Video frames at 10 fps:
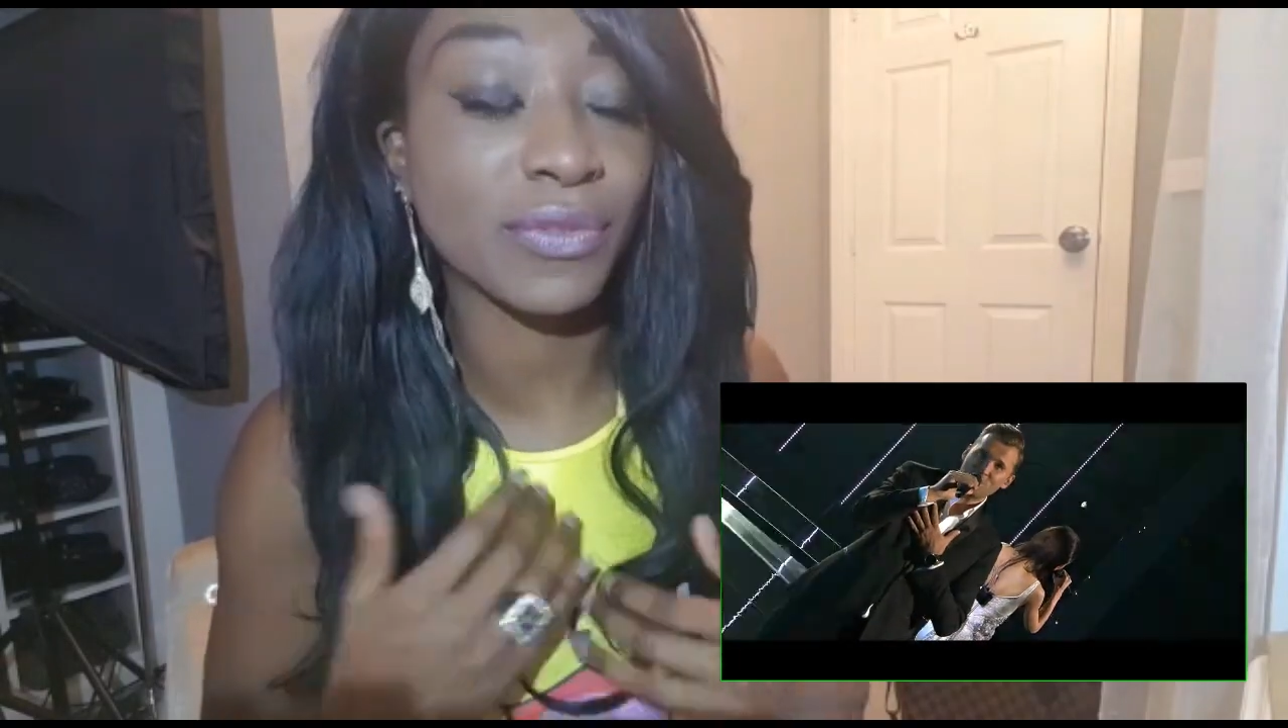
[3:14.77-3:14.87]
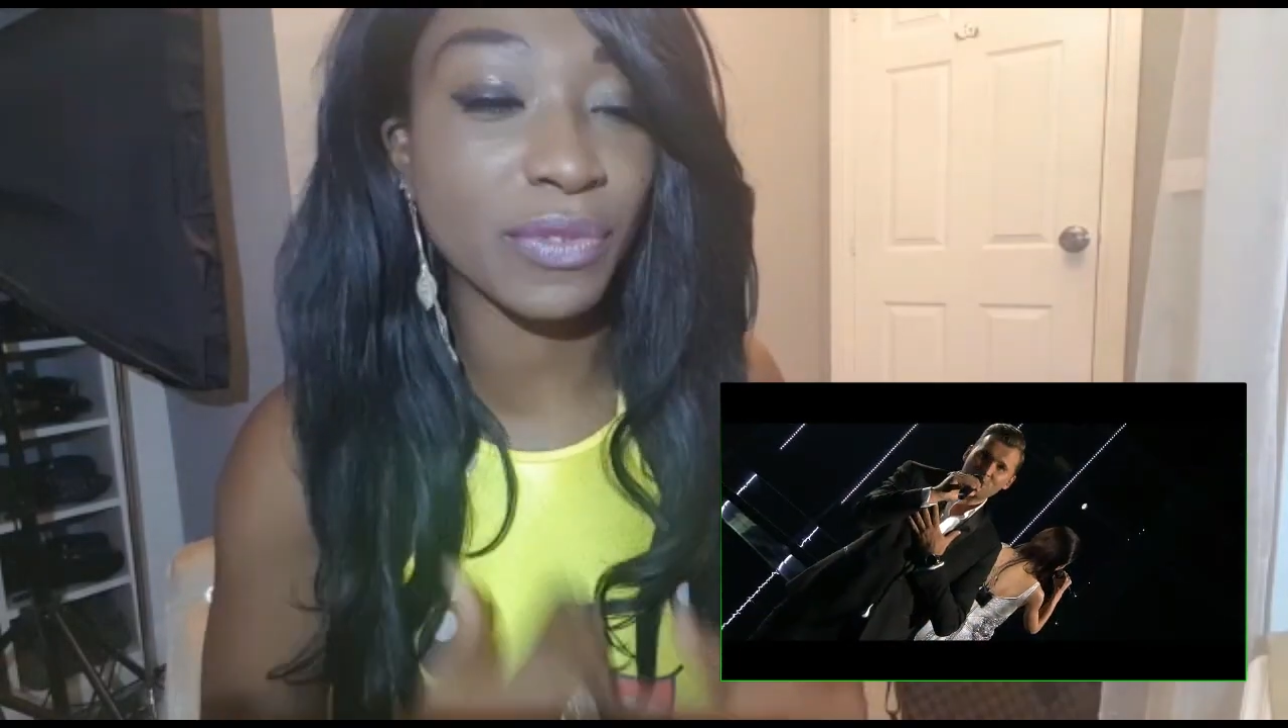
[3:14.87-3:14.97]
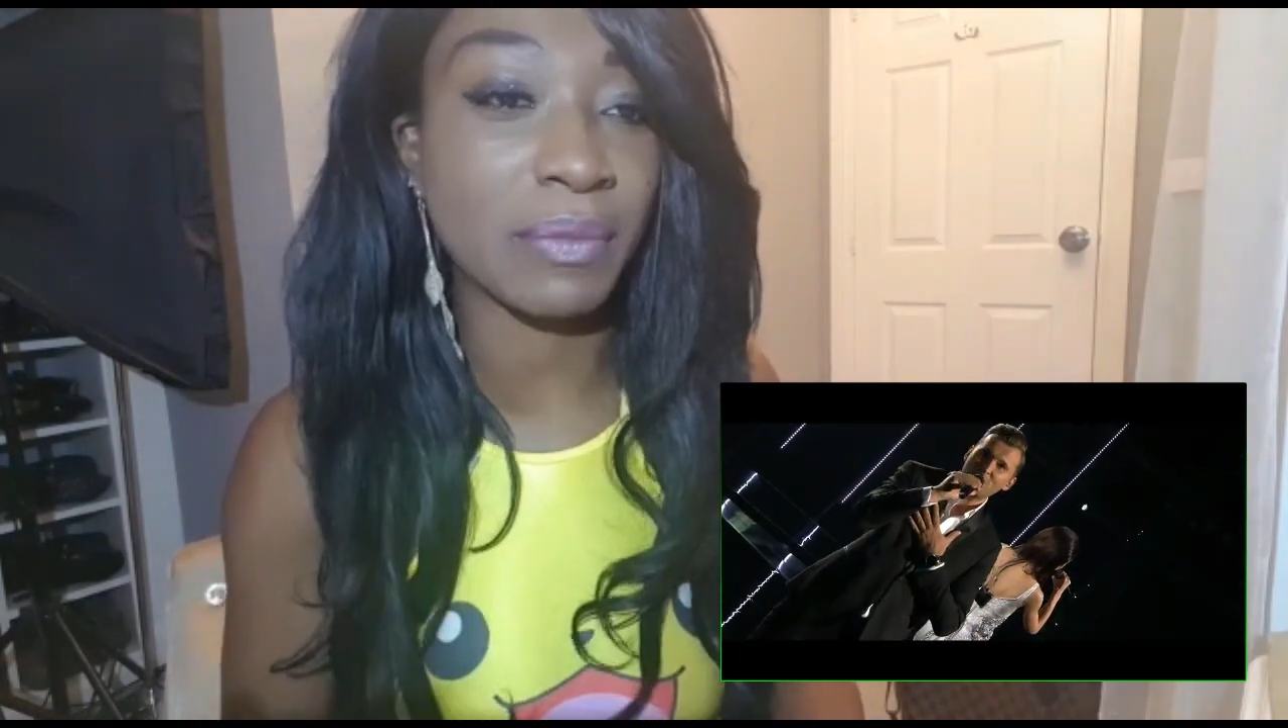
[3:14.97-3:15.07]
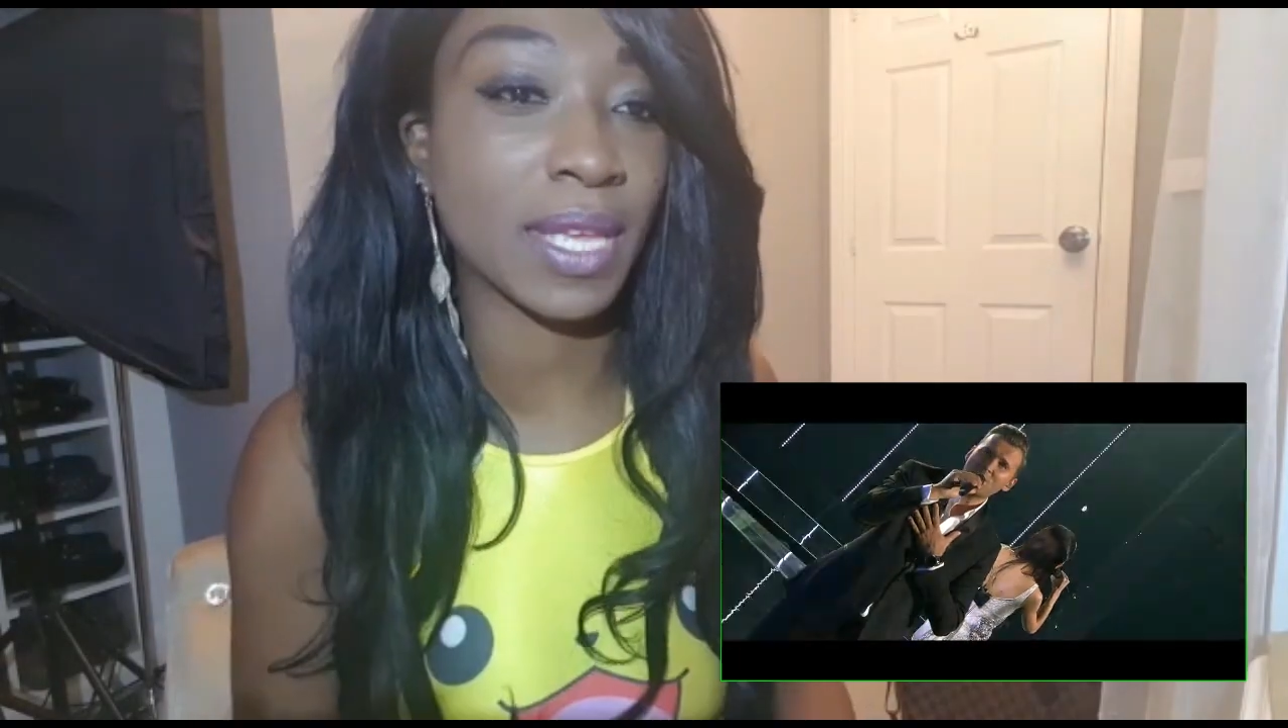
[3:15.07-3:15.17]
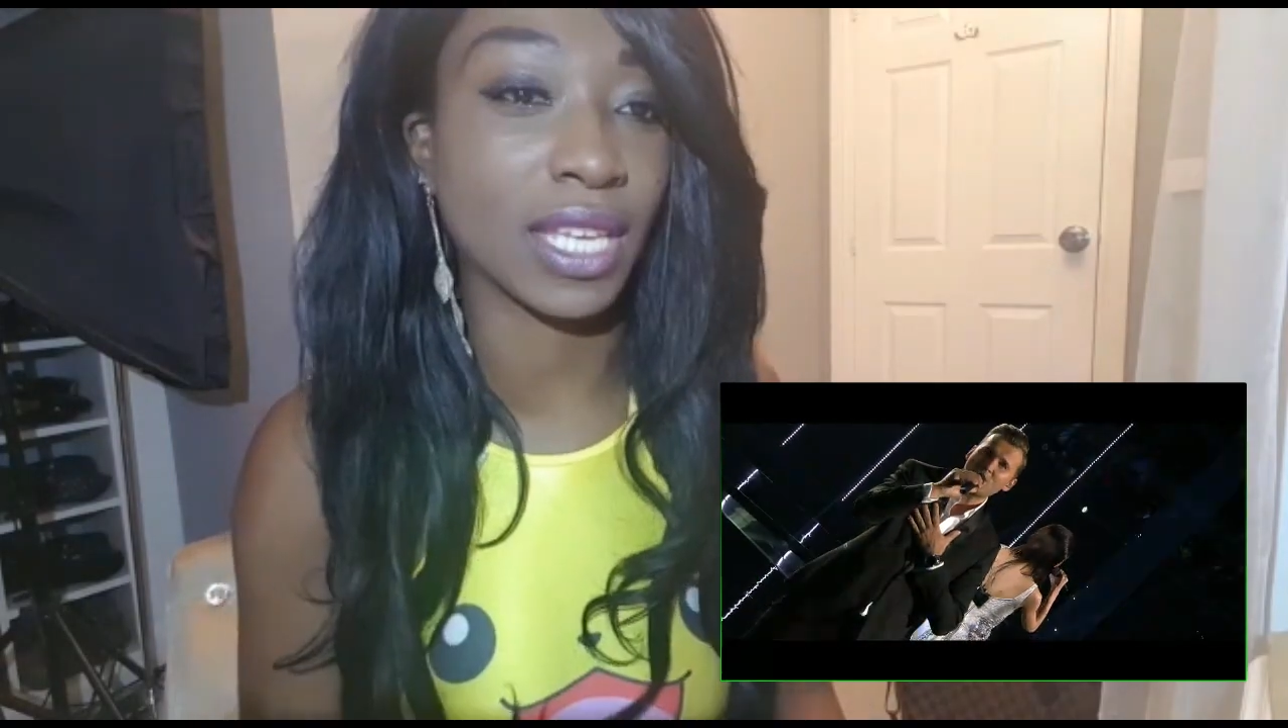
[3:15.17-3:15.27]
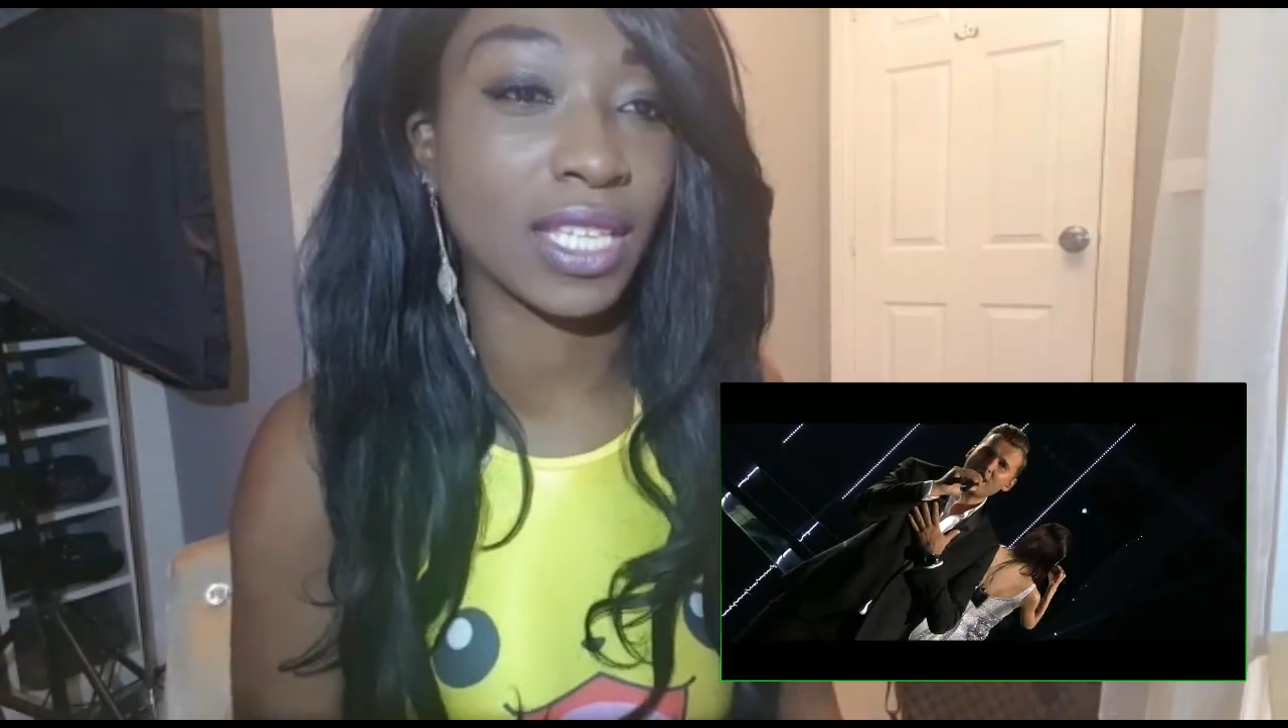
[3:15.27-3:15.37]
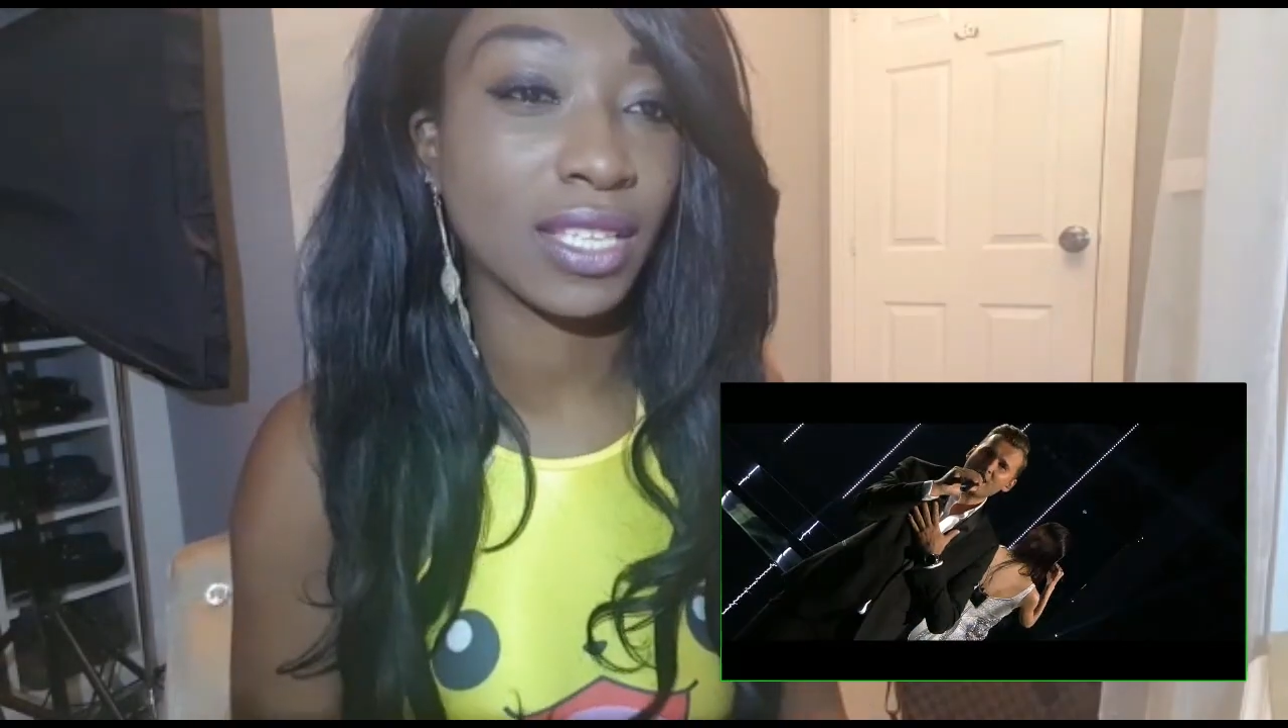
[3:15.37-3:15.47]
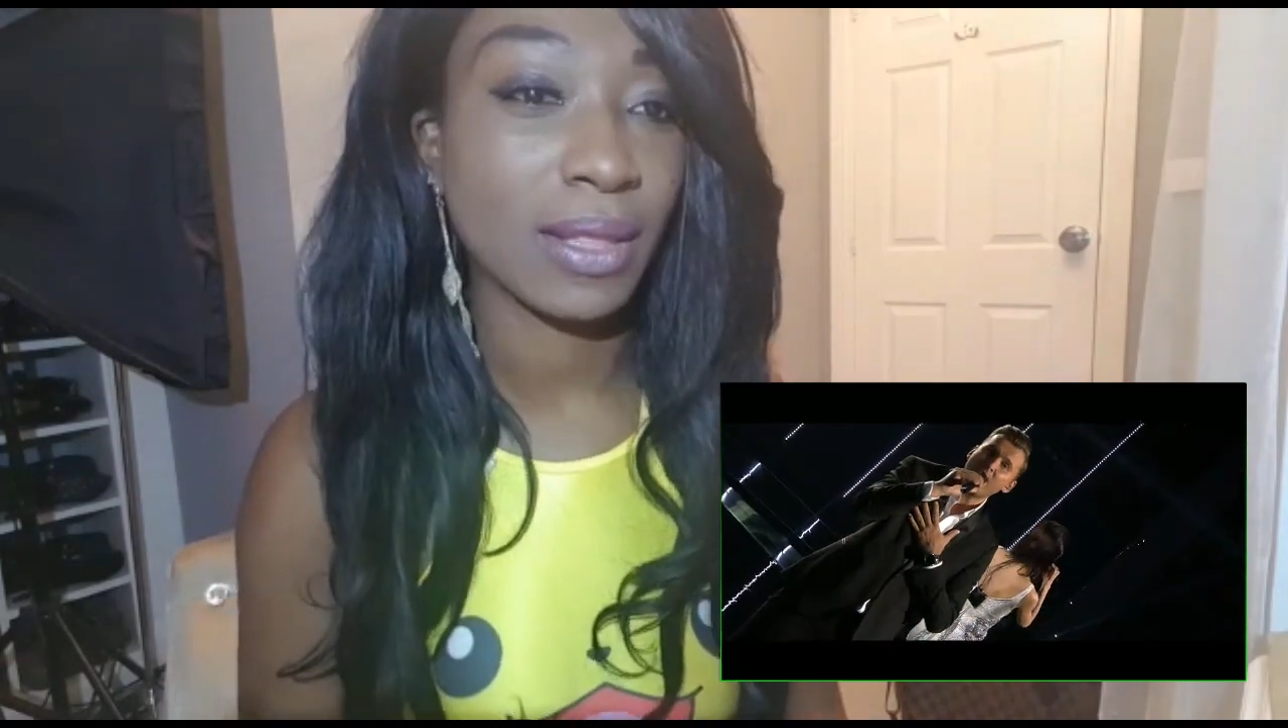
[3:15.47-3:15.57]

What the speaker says: for me.